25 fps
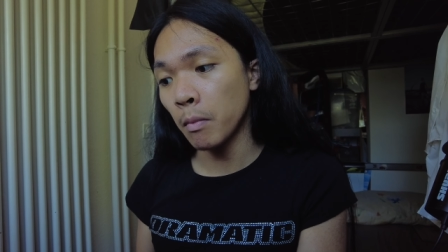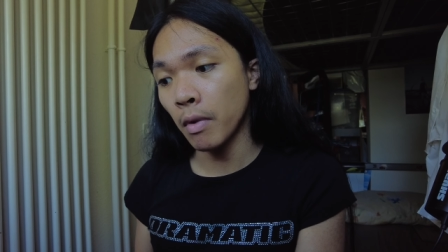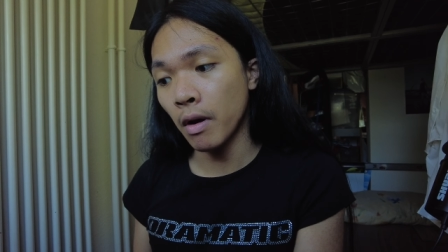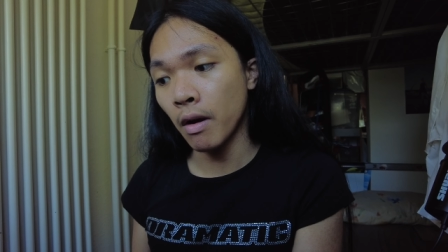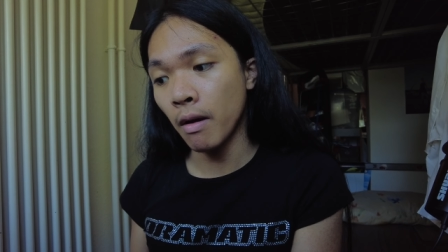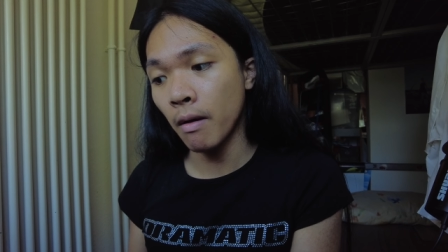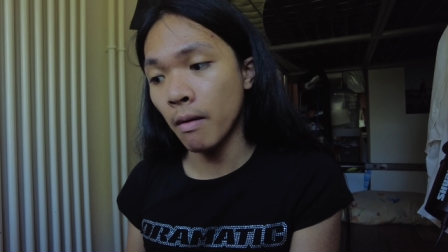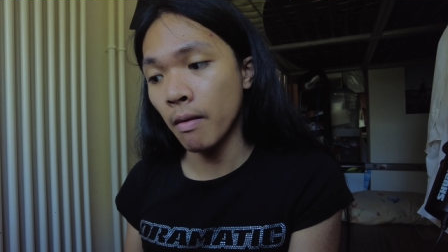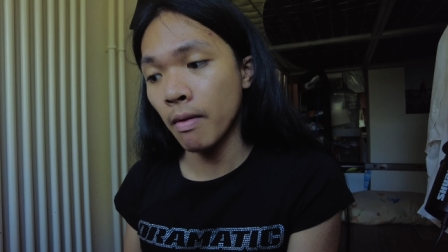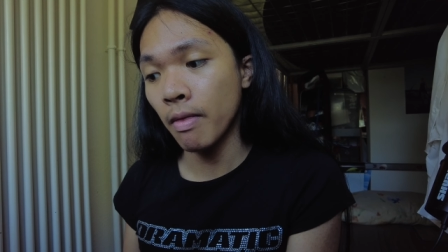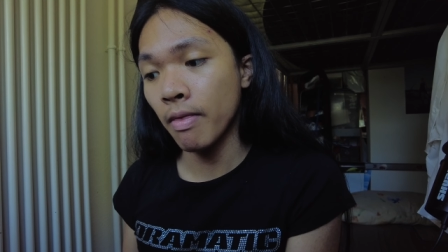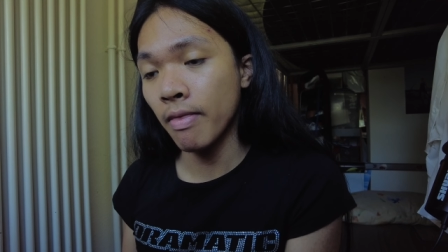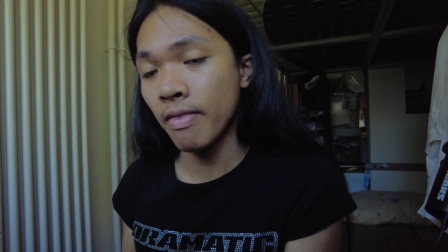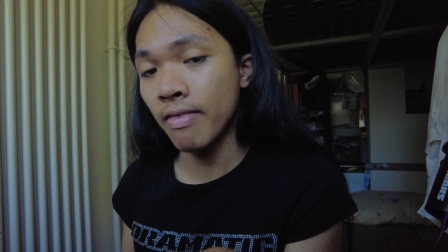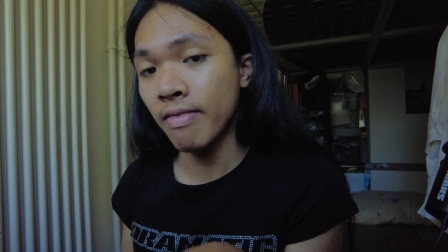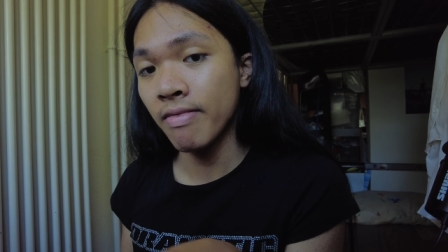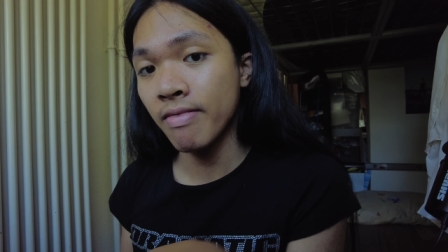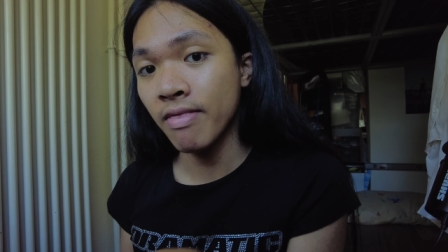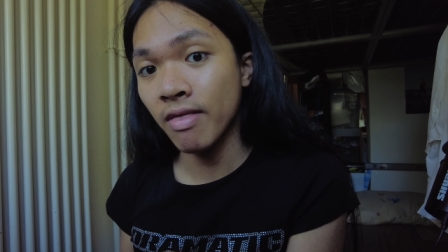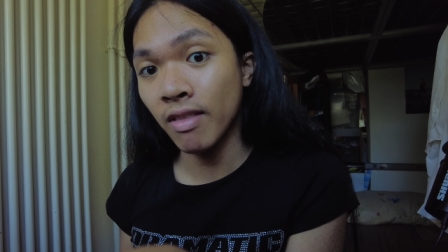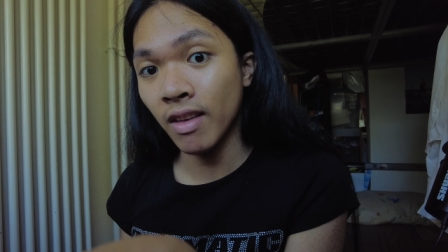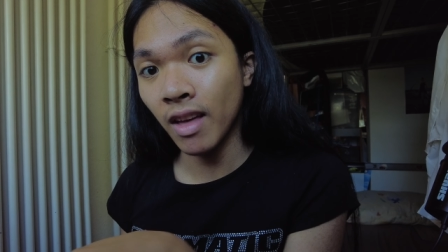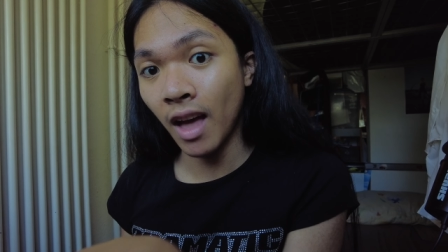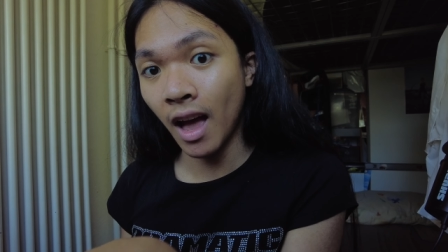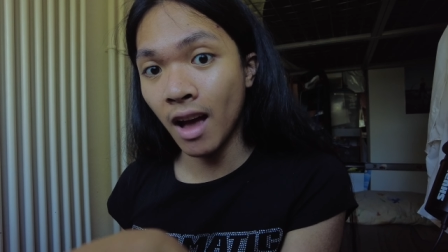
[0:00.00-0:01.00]
But moving
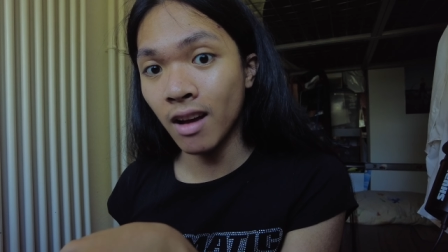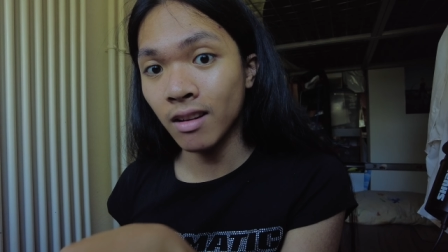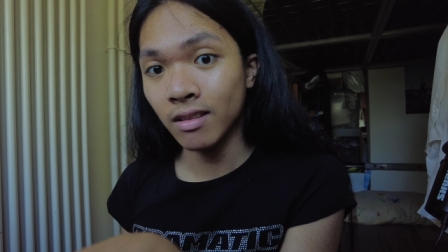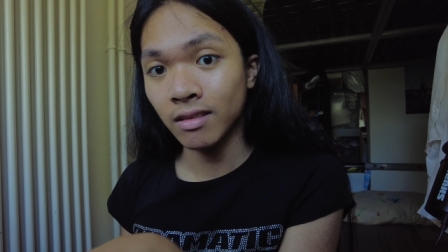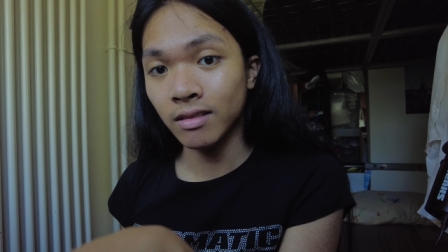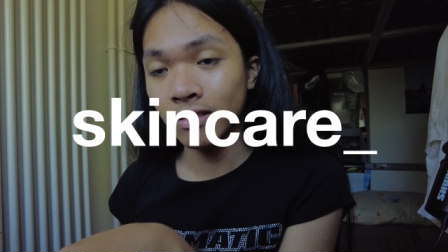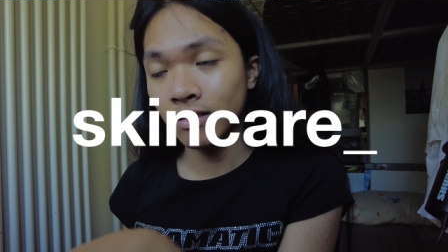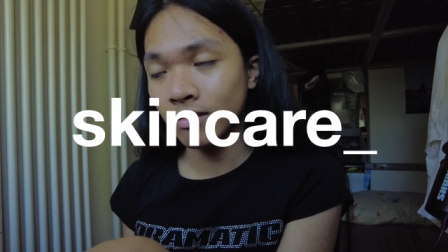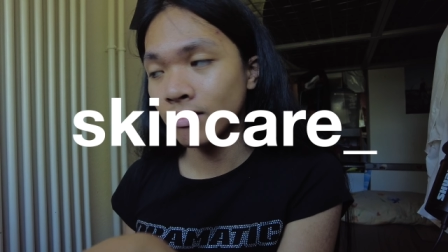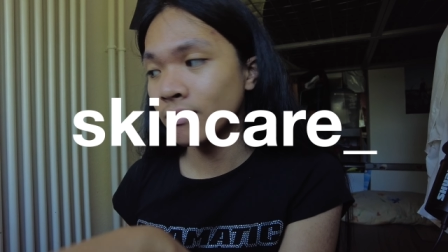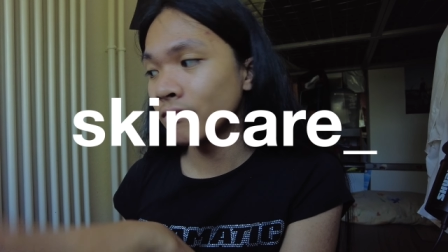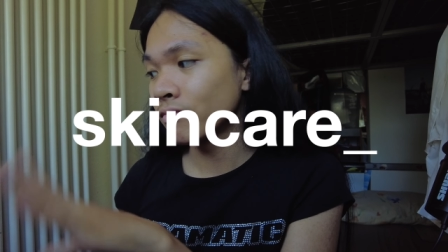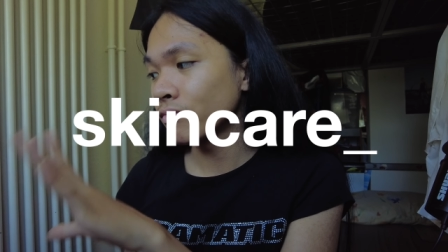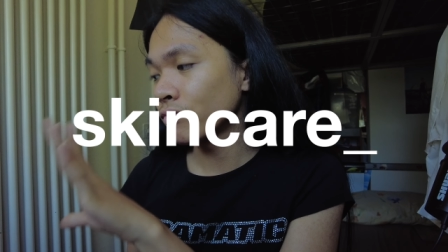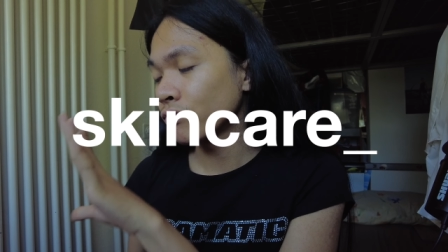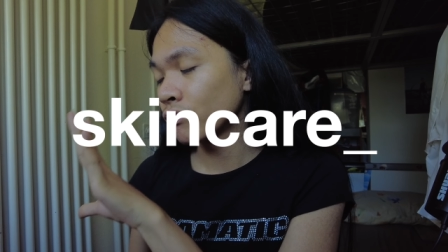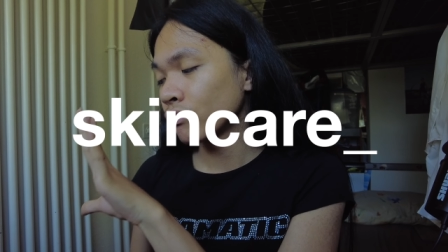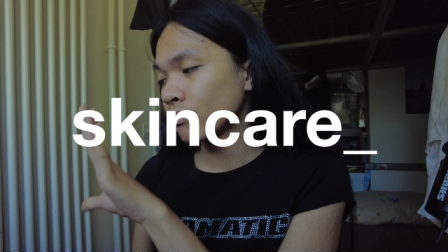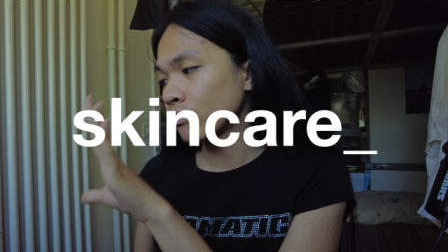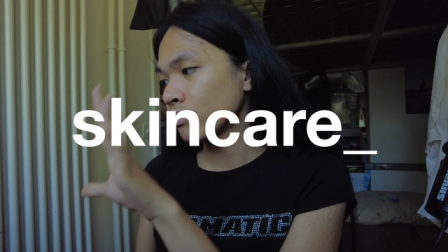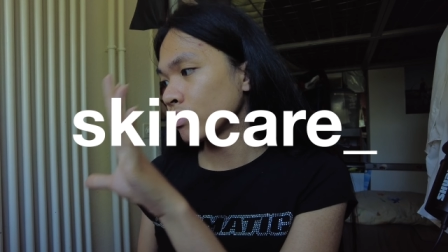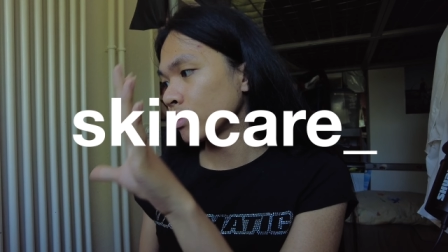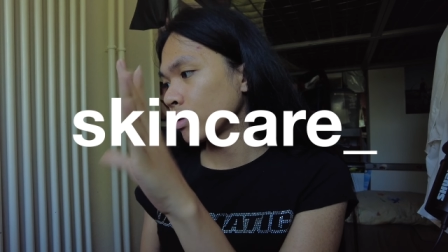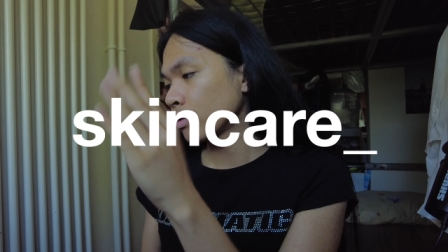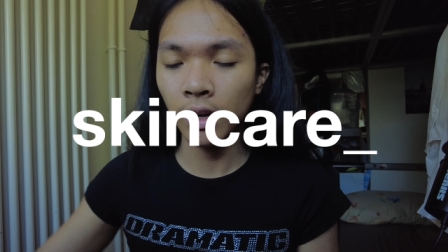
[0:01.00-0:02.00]
on to
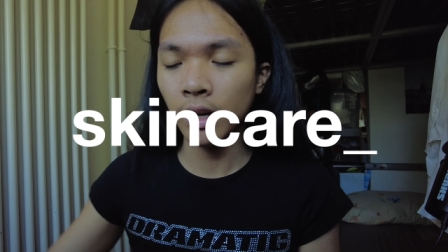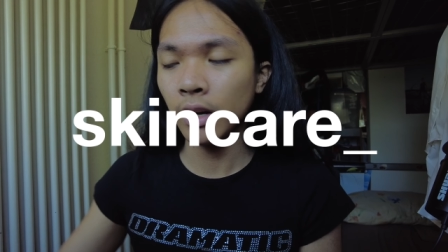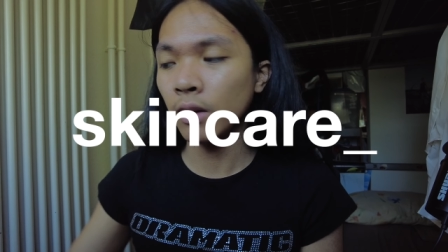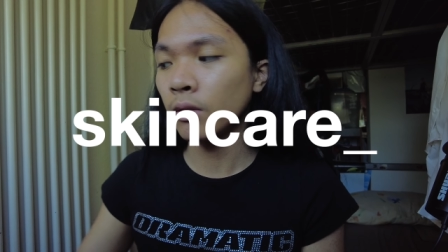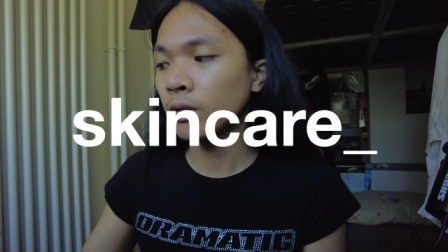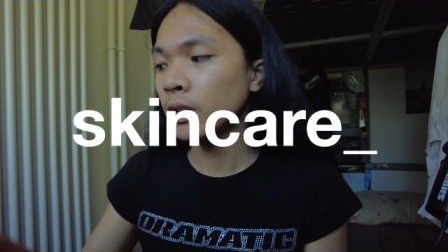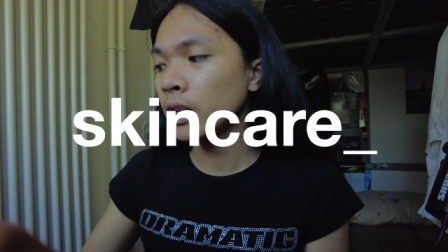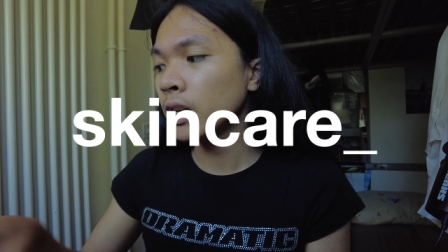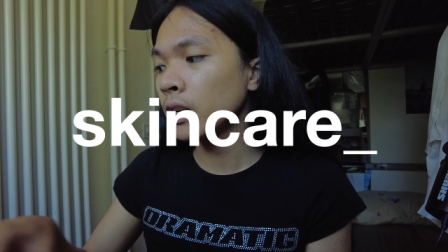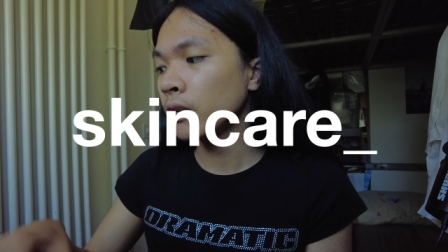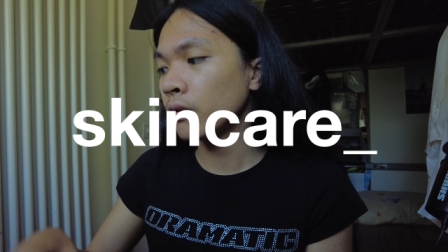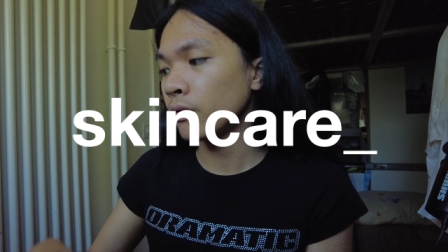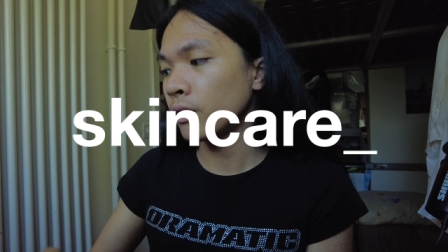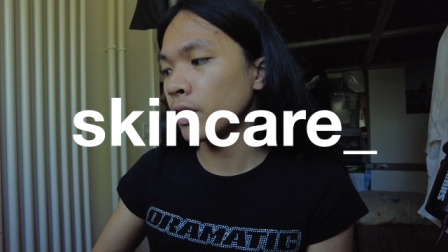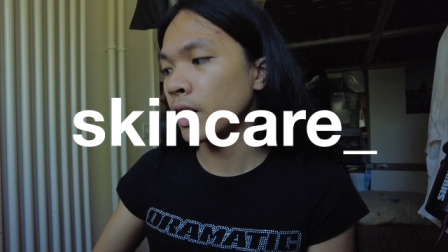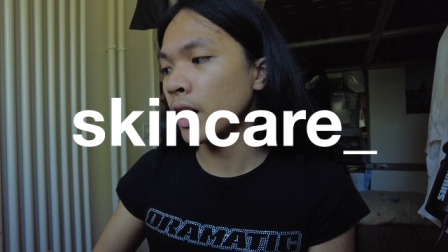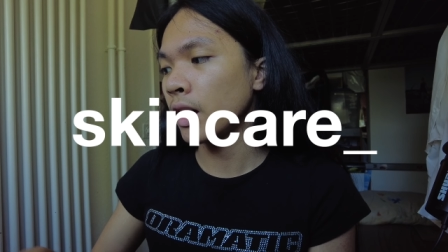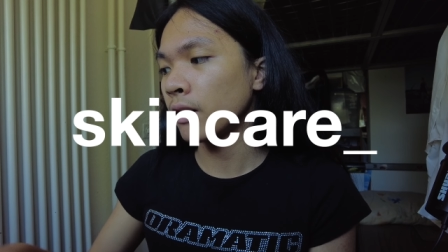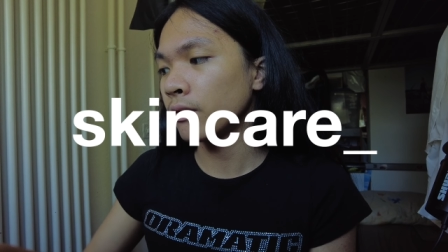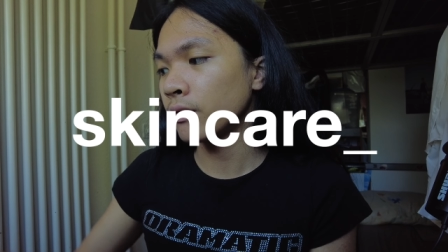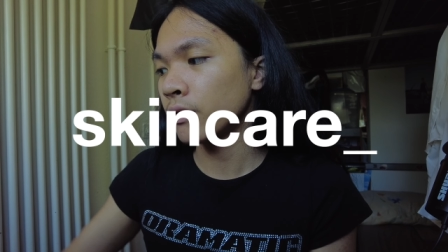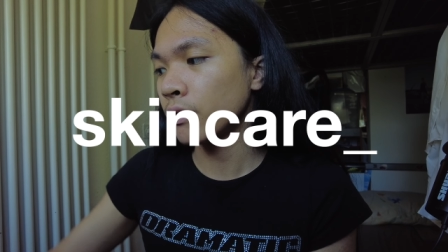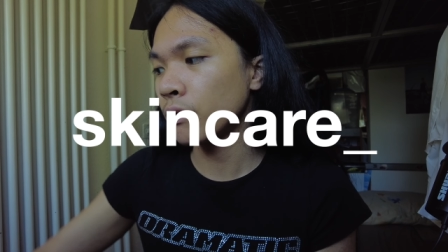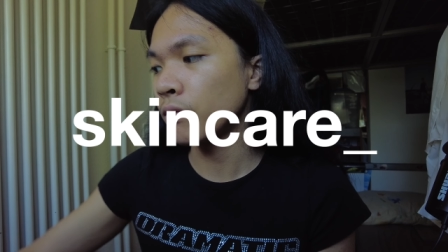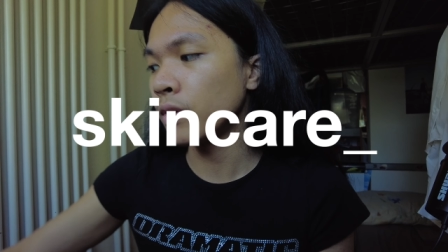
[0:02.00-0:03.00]
skincare, I only really
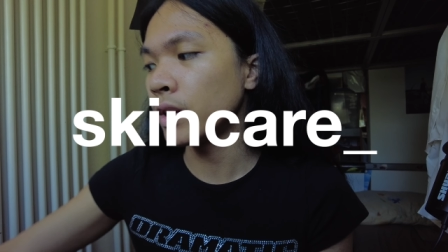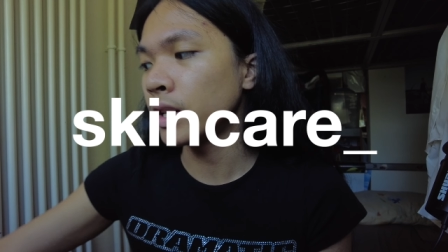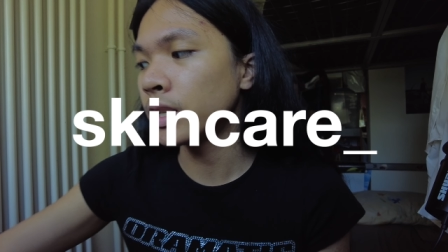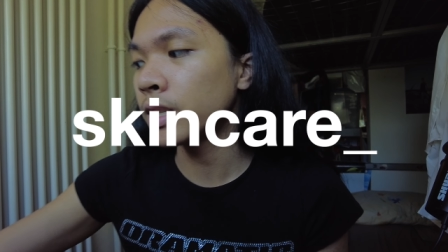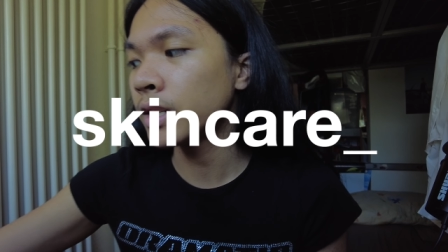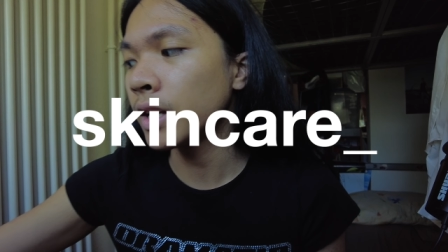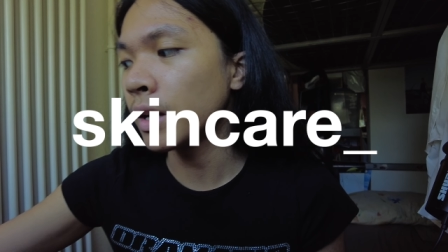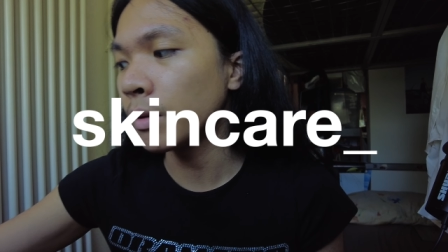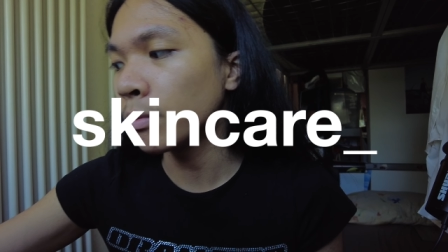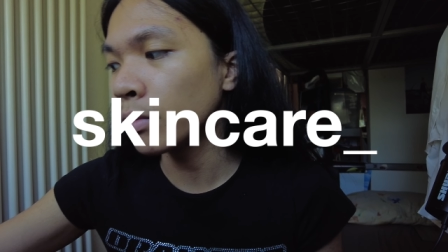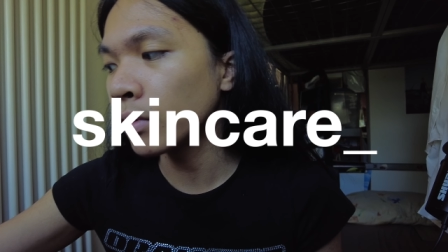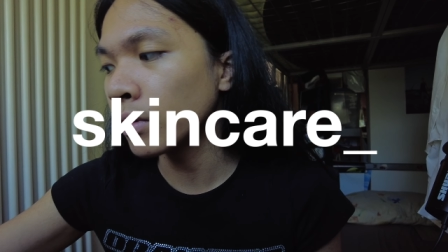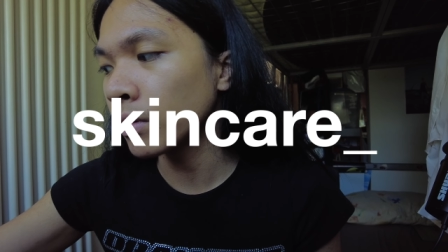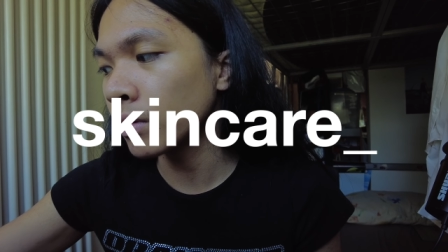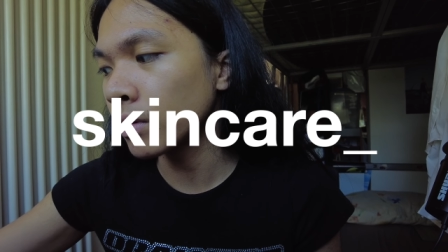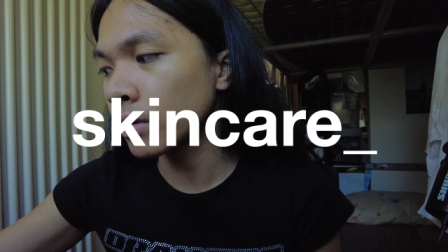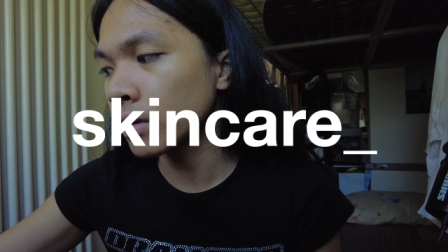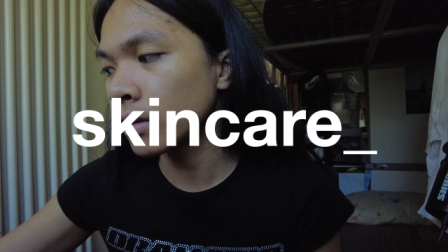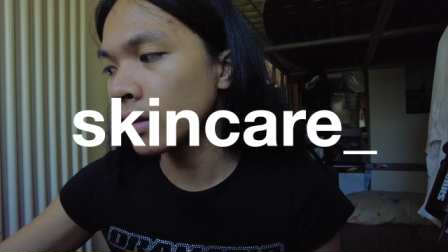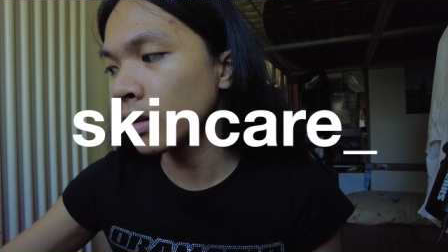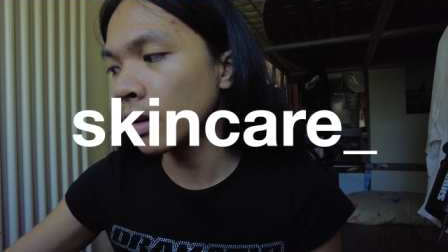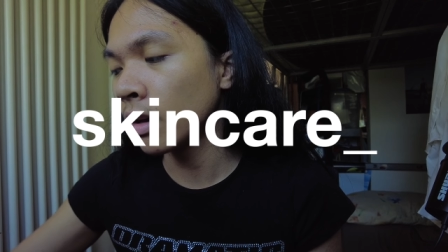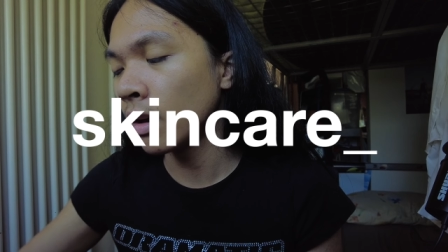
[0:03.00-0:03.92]
have three staples